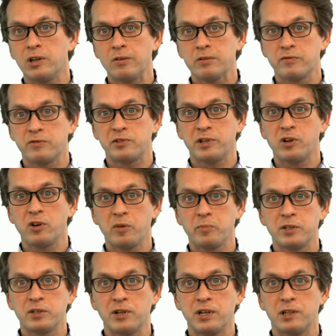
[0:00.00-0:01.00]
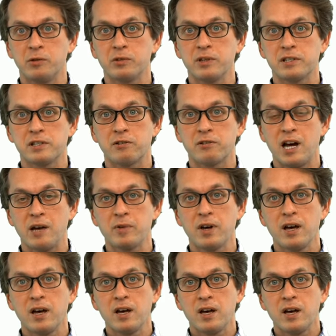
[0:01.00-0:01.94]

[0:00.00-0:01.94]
laws of trigonometry to describe